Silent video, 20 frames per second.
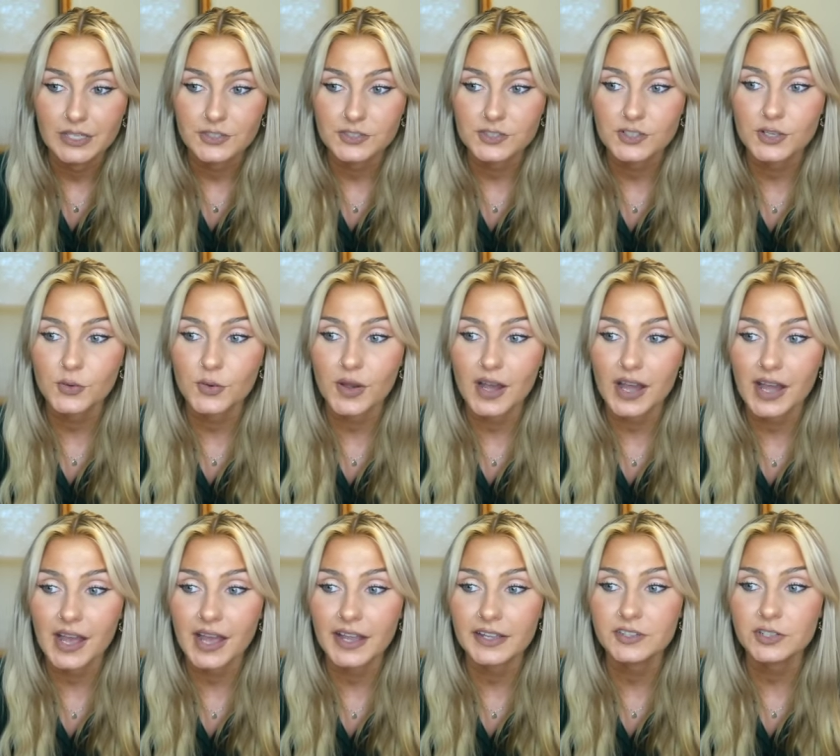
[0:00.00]
so
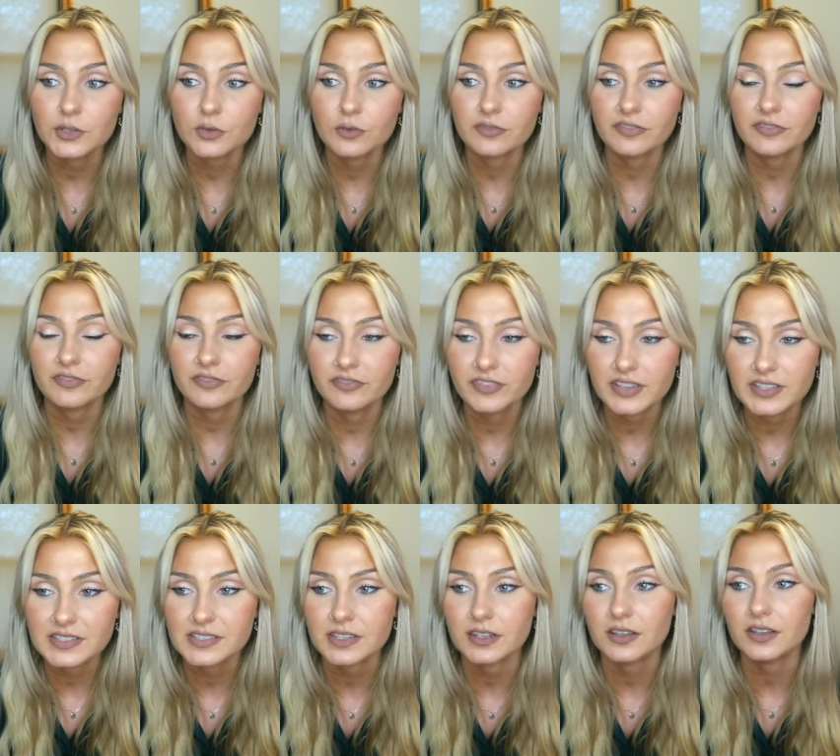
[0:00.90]
I don't
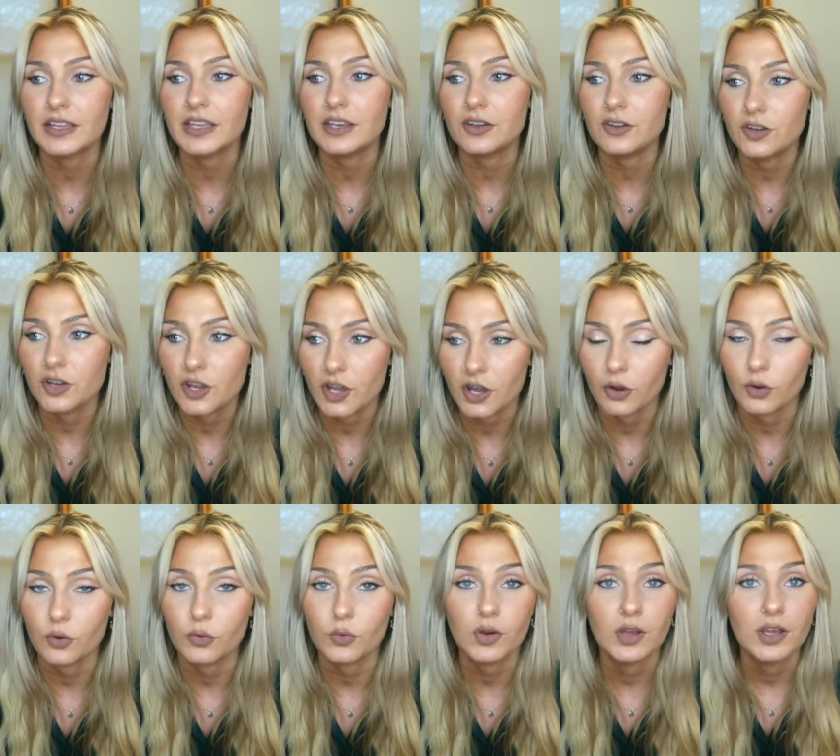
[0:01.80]
physically
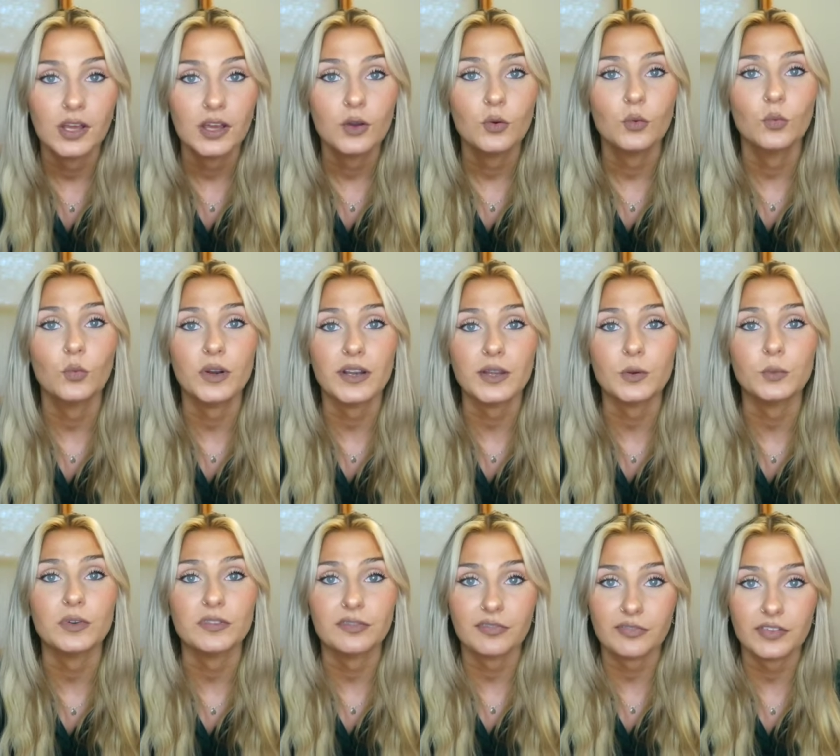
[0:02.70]
know what it
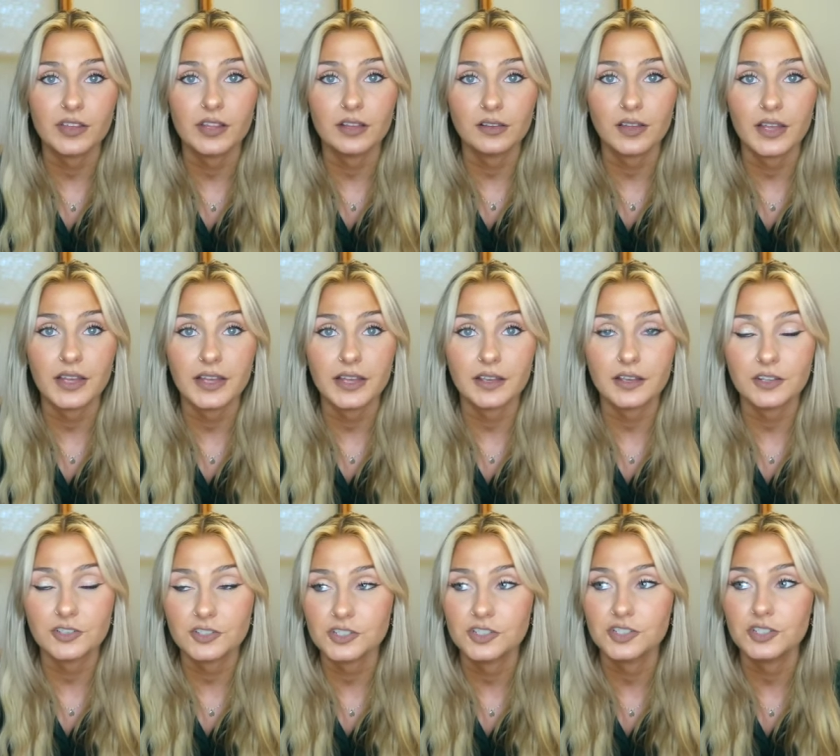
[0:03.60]
would feel
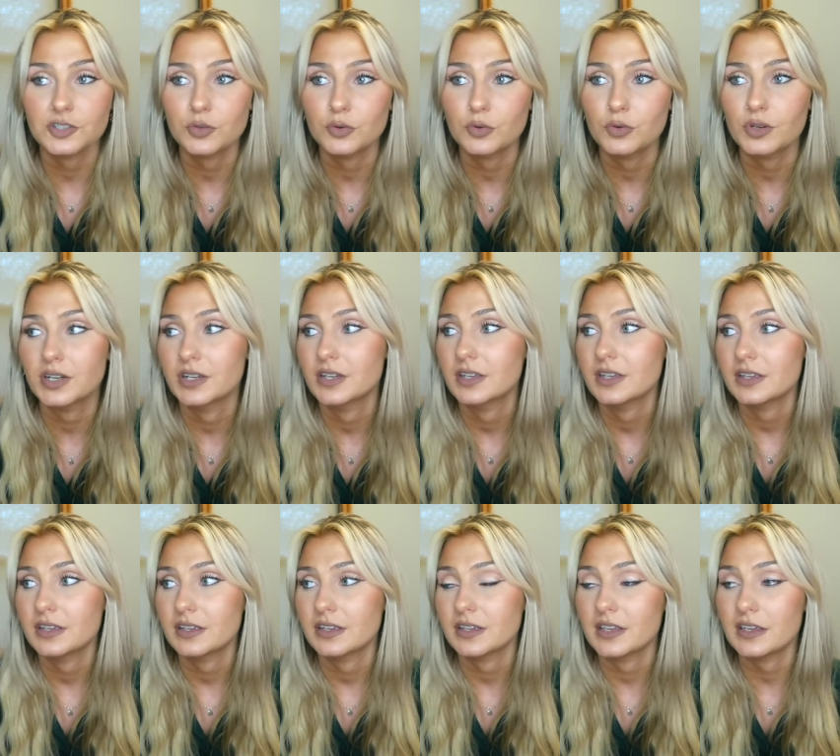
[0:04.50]
like to
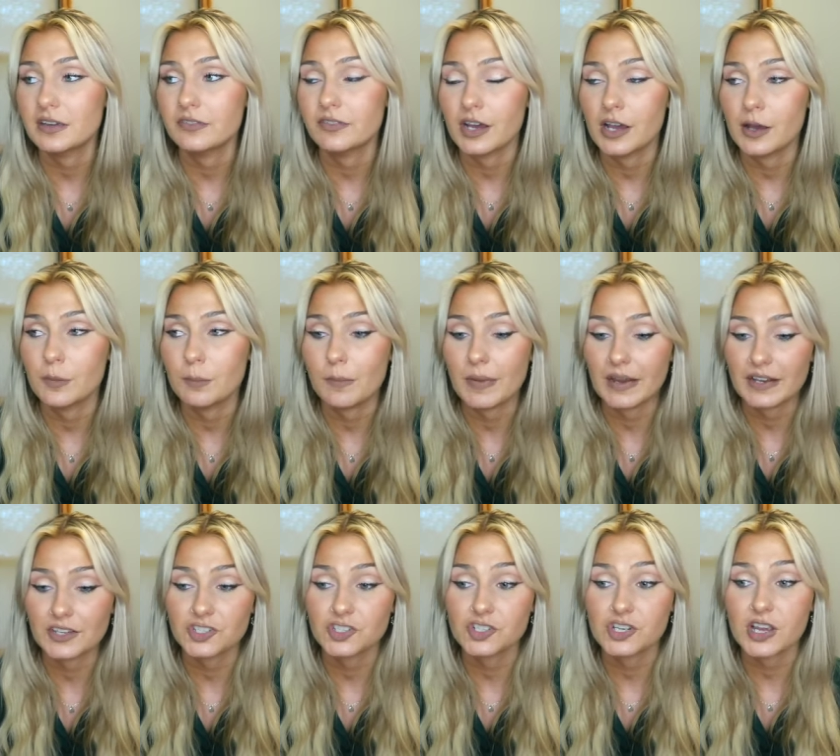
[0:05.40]
give up
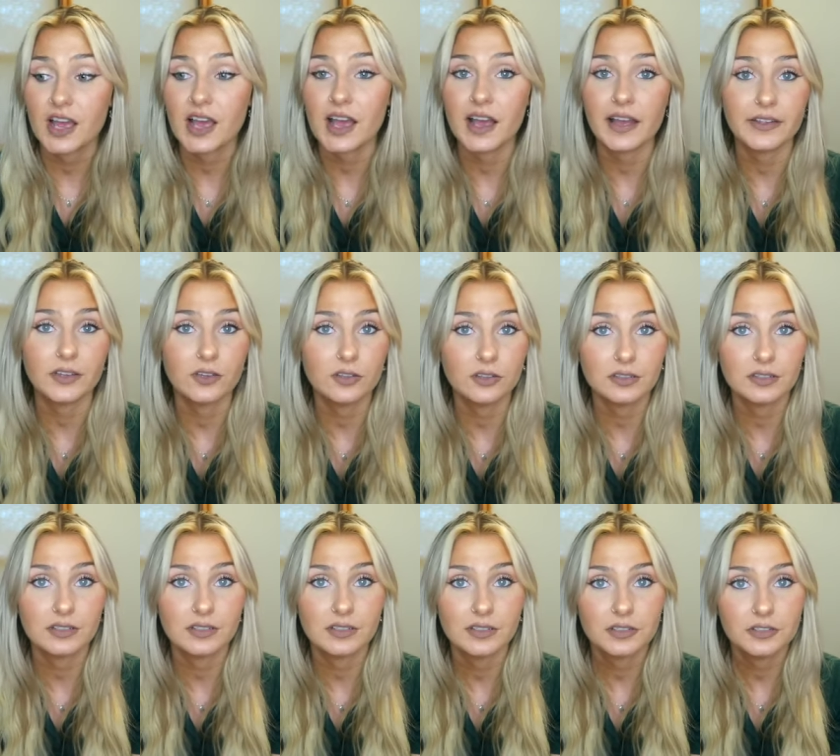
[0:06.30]
my
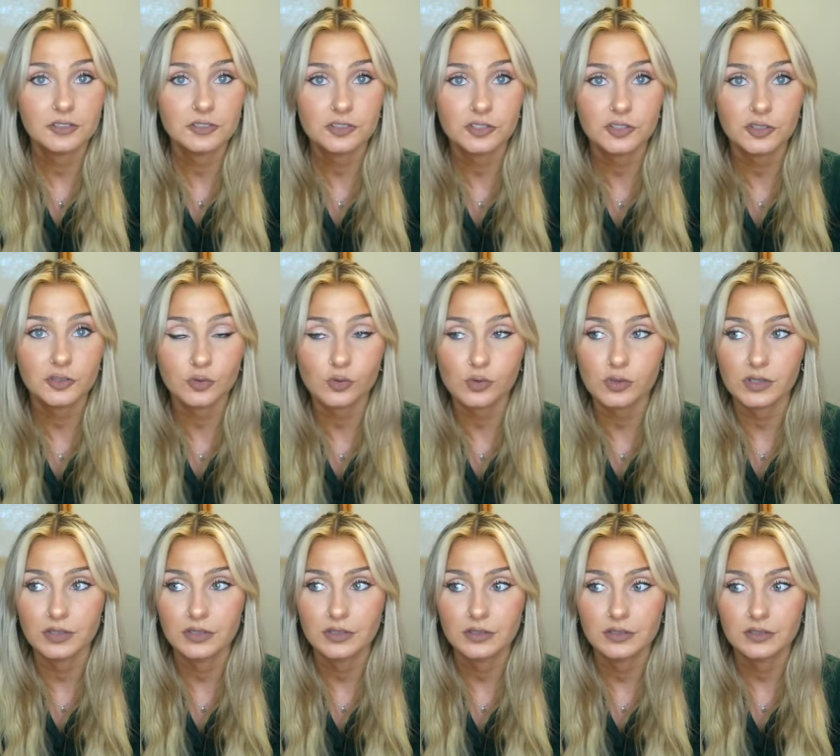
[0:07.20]
child
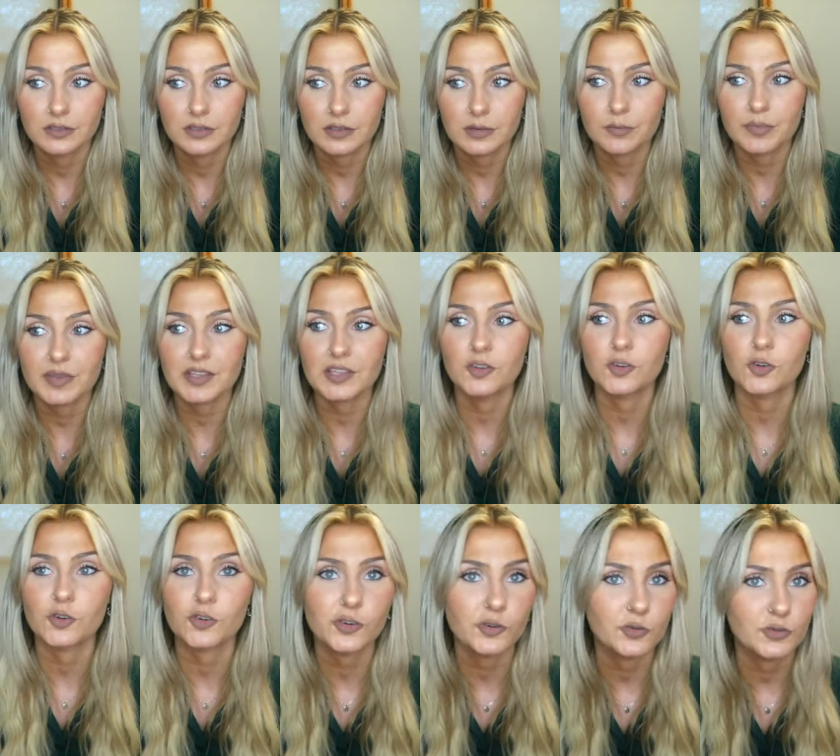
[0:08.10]
to be
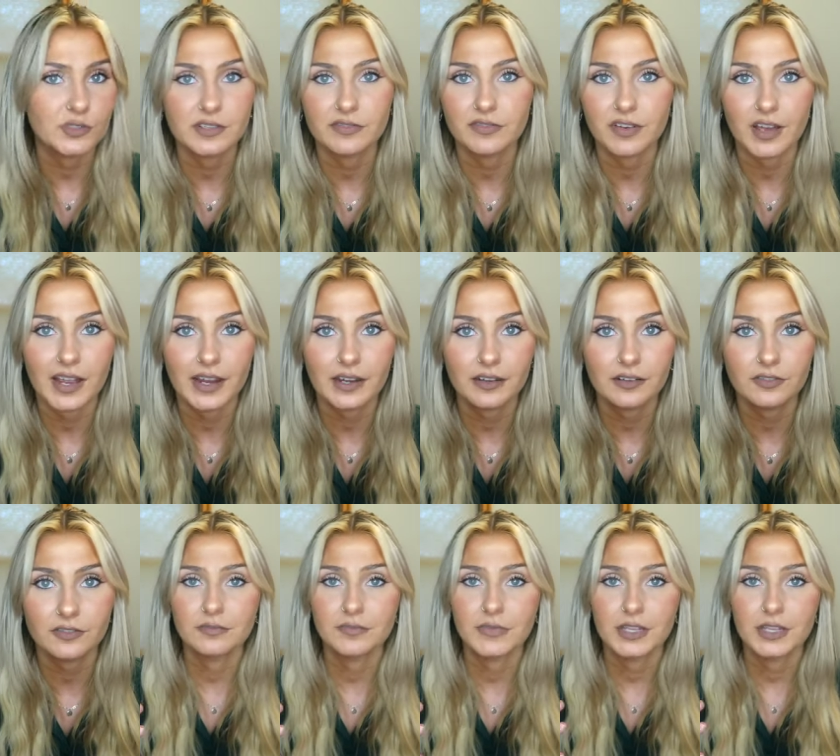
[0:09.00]
crucified